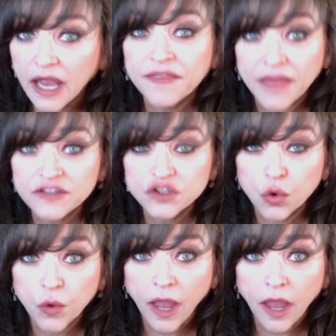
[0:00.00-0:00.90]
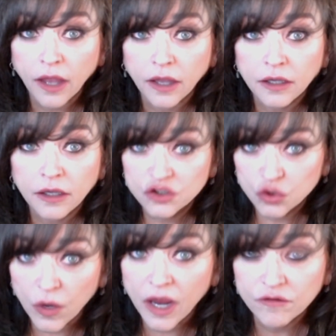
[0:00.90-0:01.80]
And that's okay
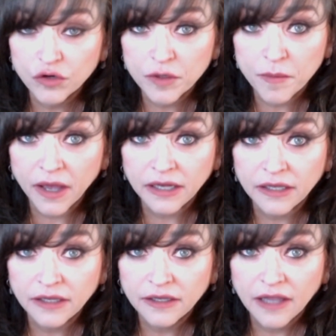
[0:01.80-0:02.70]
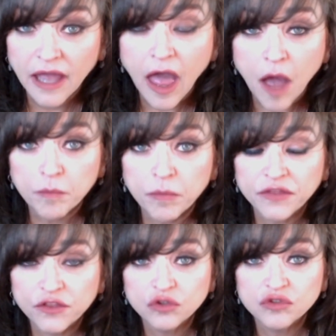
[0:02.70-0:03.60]
to everybody.
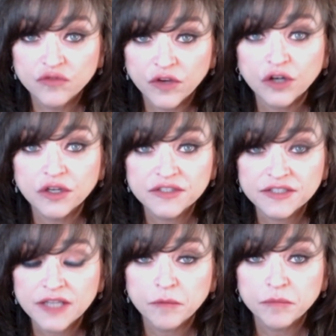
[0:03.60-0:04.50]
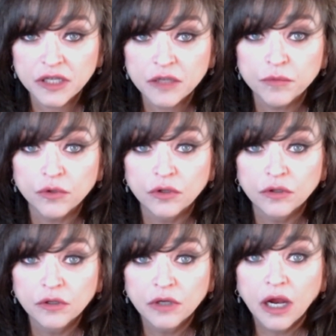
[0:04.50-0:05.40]
But those very same
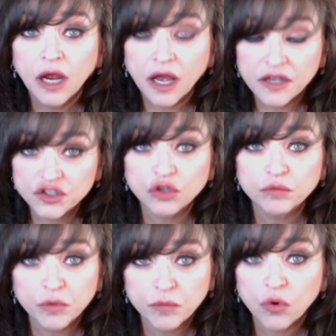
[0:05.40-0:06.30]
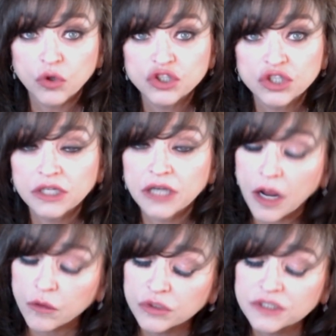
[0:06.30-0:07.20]
people, a certain proportion, and
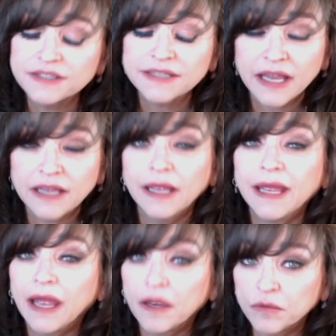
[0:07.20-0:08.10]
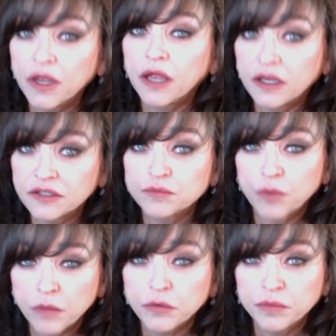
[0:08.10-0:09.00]
I would say it's
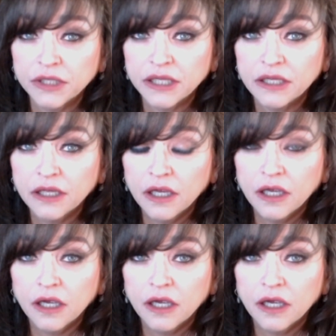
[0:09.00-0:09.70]
probably